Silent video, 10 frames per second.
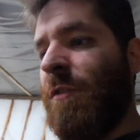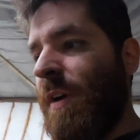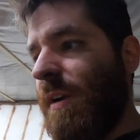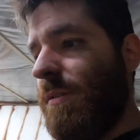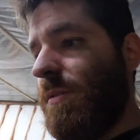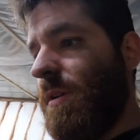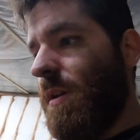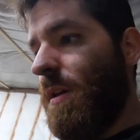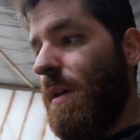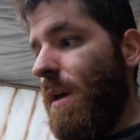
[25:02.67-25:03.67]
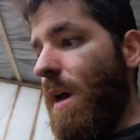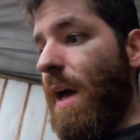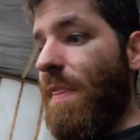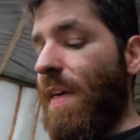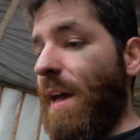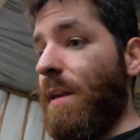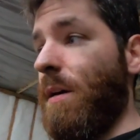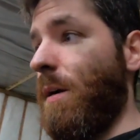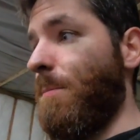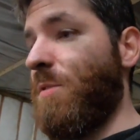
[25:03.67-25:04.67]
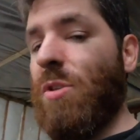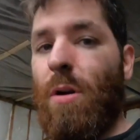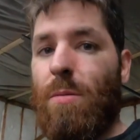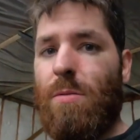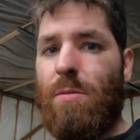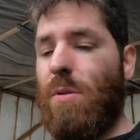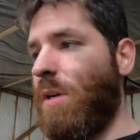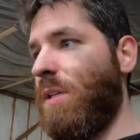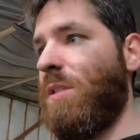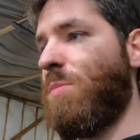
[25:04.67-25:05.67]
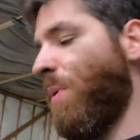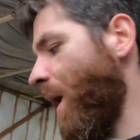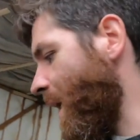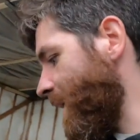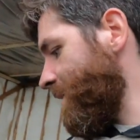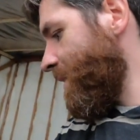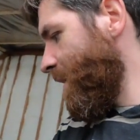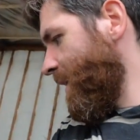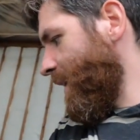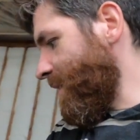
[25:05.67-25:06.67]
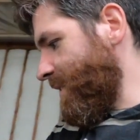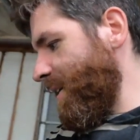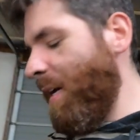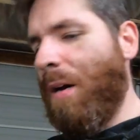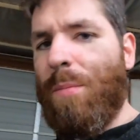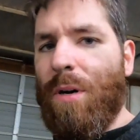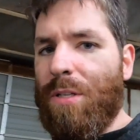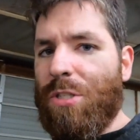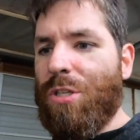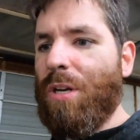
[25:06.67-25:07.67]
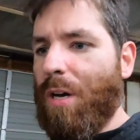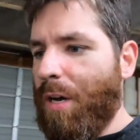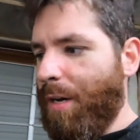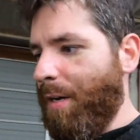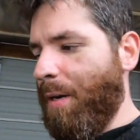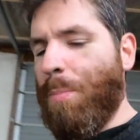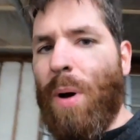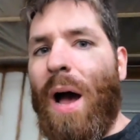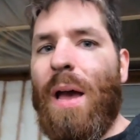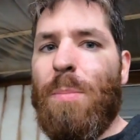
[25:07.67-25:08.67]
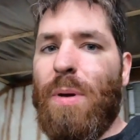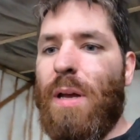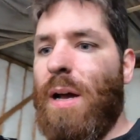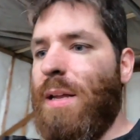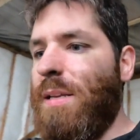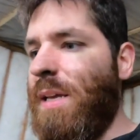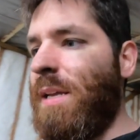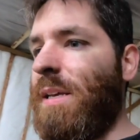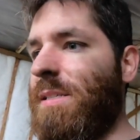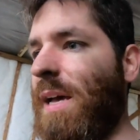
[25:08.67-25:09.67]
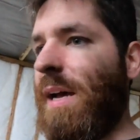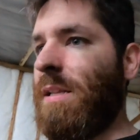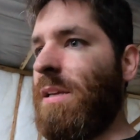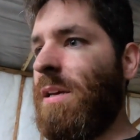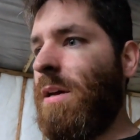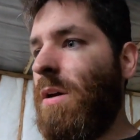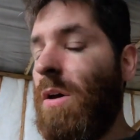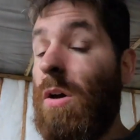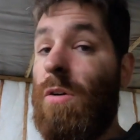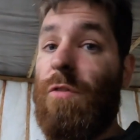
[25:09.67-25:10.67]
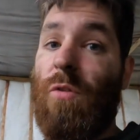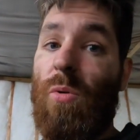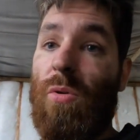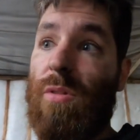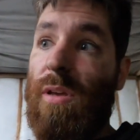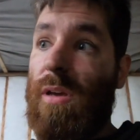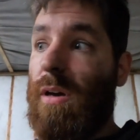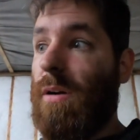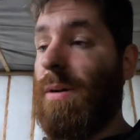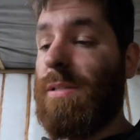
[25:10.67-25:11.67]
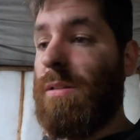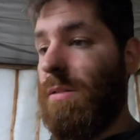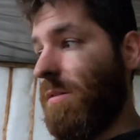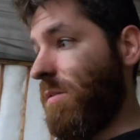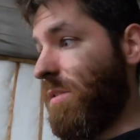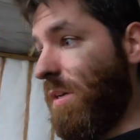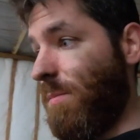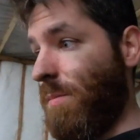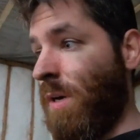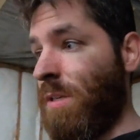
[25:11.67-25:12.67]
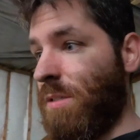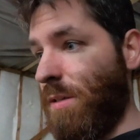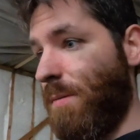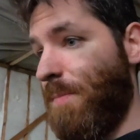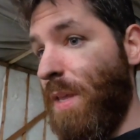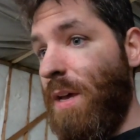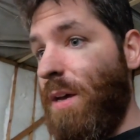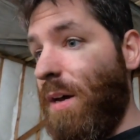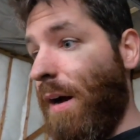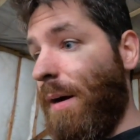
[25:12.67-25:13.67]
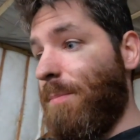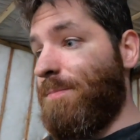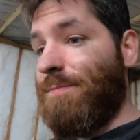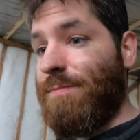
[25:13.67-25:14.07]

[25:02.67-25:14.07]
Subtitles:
final, and then start looking at these pies and see how much piping I need exactly for the rest of the tip, honestly. I